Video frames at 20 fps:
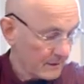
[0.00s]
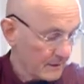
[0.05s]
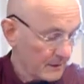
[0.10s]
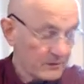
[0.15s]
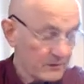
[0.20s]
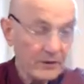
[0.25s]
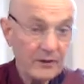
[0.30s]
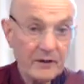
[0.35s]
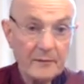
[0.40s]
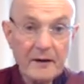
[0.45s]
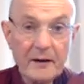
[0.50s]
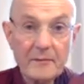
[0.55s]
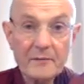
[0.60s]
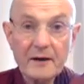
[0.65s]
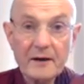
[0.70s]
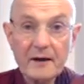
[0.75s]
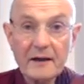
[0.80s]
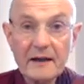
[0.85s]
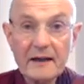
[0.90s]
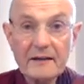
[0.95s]
So
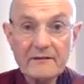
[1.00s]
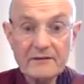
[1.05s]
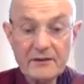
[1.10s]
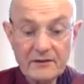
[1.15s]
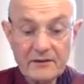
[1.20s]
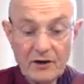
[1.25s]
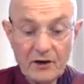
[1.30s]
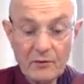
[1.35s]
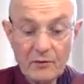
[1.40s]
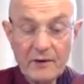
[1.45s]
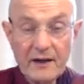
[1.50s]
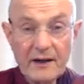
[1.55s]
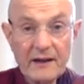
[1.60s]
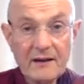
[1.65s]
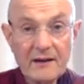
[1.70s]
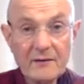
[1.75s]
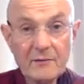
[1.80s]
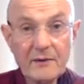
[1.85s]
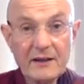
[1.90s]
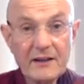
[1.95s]
remember, even though
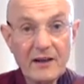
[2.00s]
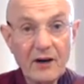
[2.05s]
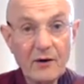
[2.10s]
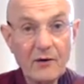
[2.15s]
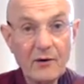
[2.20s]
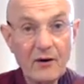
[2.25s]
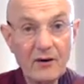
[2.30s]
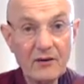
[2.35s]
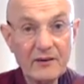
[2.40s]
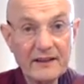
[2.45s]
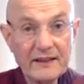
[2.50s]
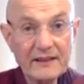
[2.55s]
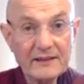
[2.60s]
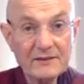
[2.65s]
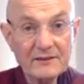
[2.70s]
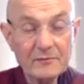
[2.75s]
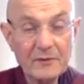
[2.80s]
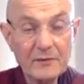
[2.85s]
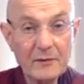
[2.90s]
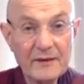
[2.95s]
we know all
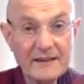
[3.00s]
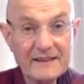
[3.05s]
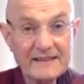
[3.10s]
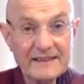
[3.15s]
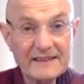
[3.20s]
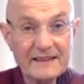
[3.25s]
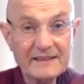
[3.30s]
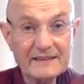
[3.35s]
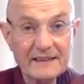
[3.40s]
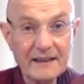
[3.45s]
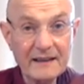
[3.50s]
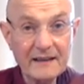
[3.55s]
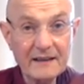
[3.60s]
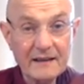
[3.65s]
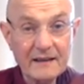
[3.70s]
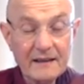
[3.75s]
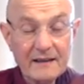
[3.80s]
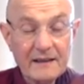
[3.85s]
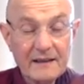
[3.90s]
this, when we're sitting,